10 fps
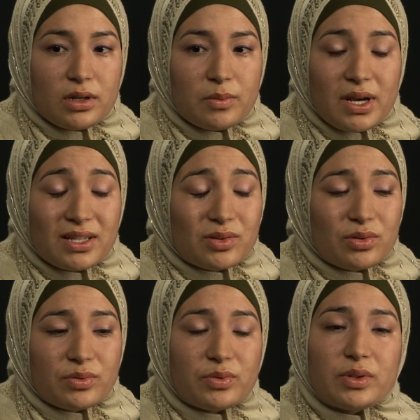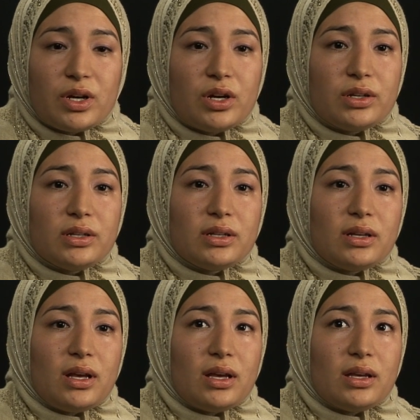high school was really hard.
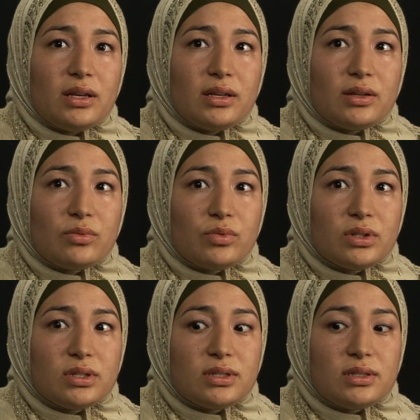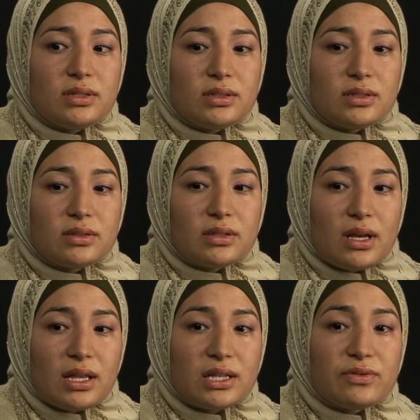I was,
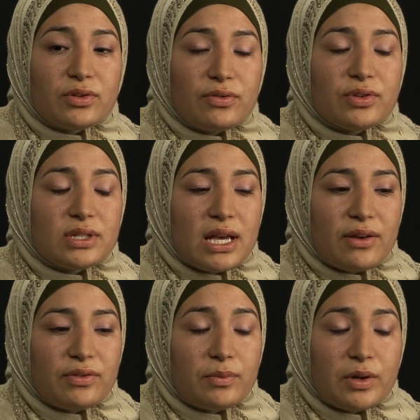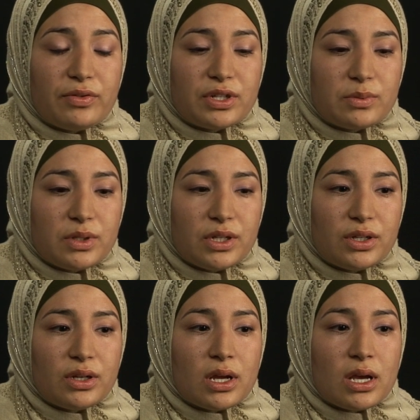at least for the first half of my freshman
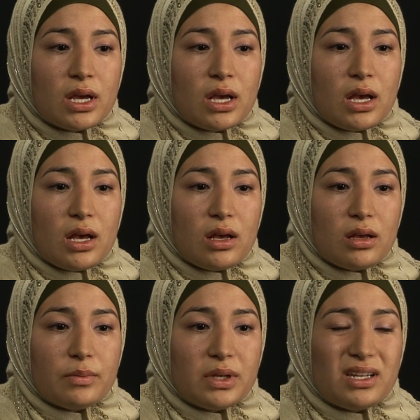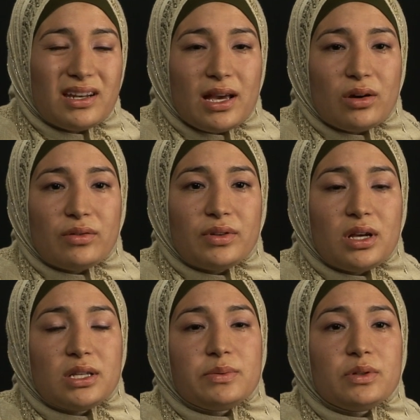year, in and out of the
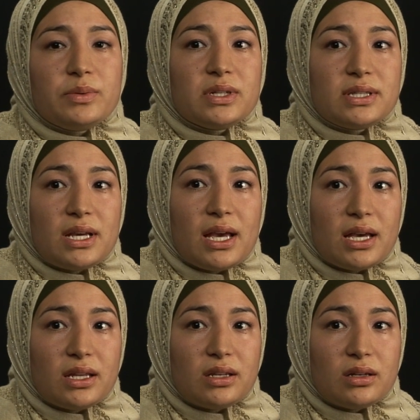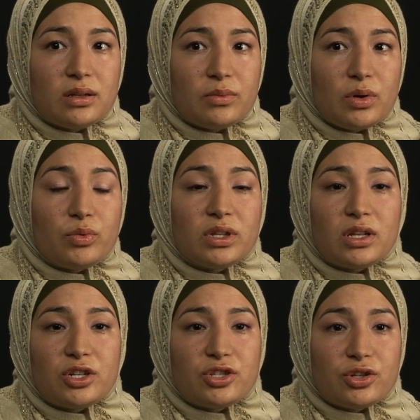hospital because I had a really
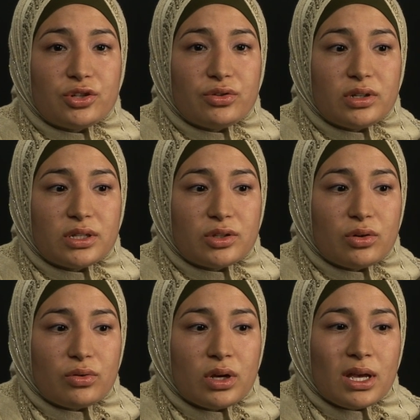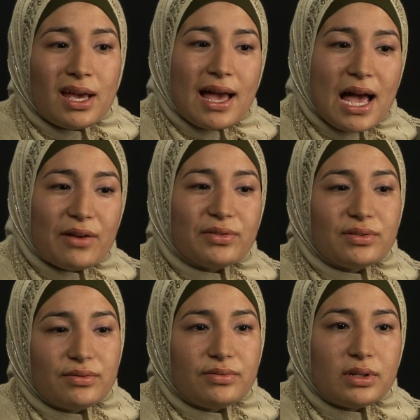large surgery. So half
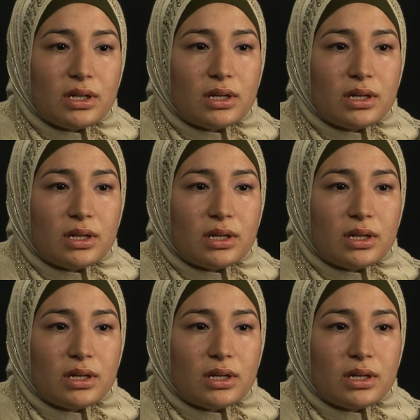of